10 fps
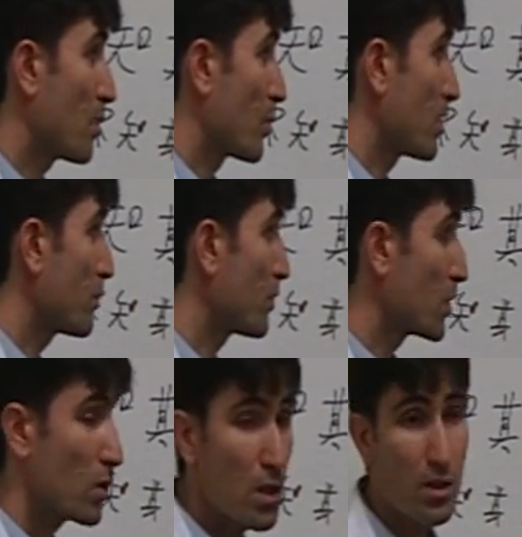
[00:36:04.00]
But if we
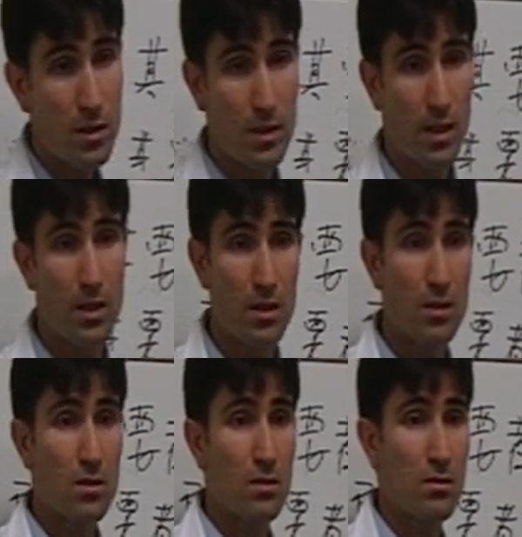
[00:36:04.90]
don't understand it,
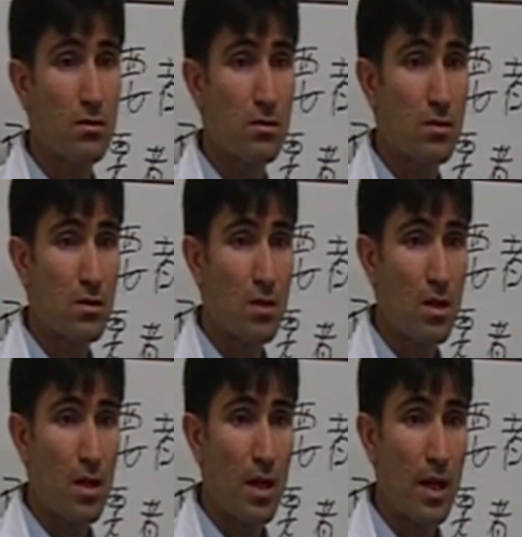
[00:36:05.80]

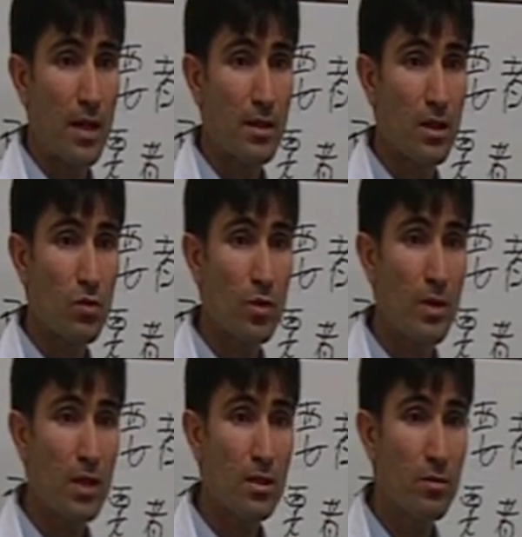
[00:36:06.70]
and then we
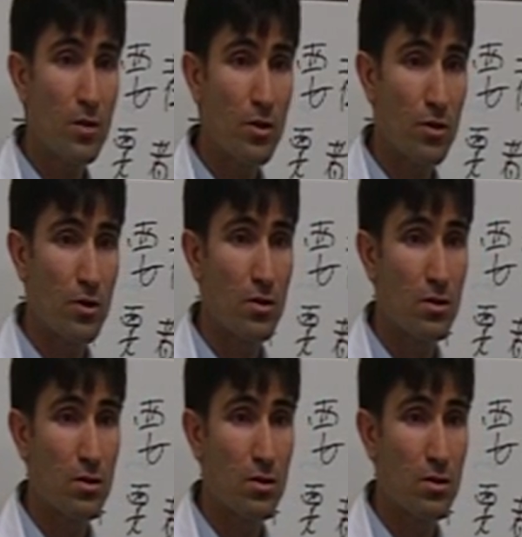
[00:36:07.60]
make the mother